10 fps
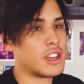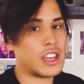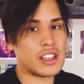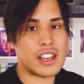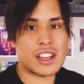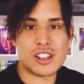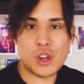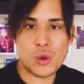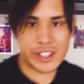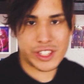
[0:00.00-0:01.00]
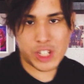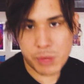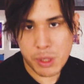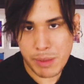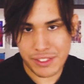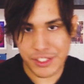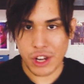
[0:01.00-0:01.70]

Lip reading: and kind of knowing a little bit about the